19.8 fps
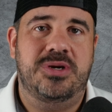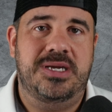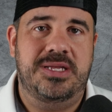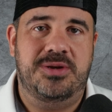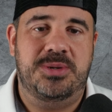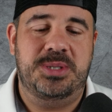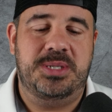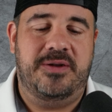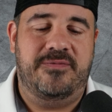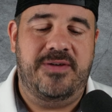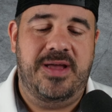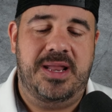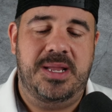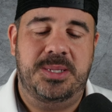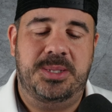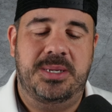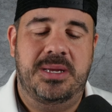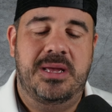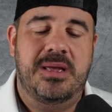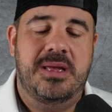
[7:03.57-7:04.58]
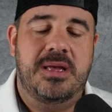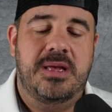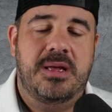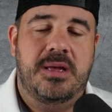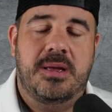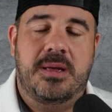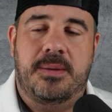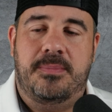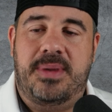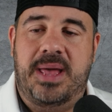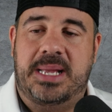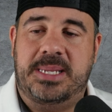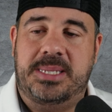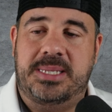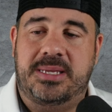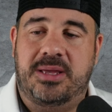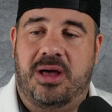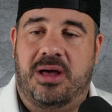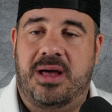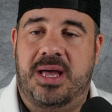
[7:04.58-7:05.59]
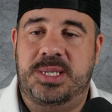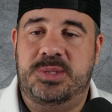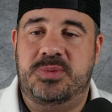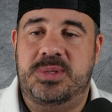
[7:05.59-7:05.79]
there's an advantage. Back to the odds,